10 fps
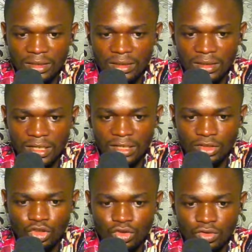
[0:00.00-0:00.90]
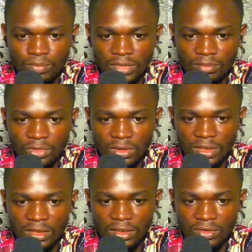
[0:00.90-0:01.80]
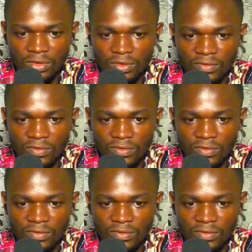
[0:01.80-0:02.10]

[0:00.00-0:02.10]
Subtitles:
That should be more than enough.